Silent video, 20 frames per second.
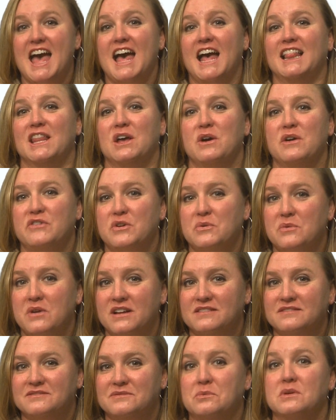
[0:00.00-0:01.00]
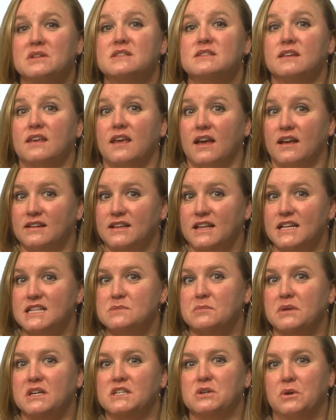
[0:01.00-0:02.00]
Hello everyone, once again, it's
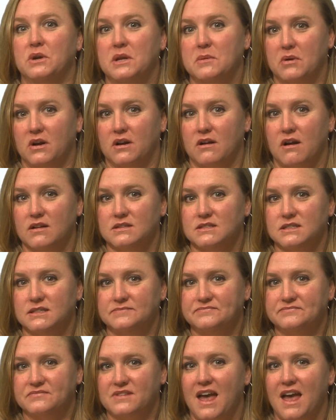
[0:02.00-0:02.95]
me, Tony Burkhalter.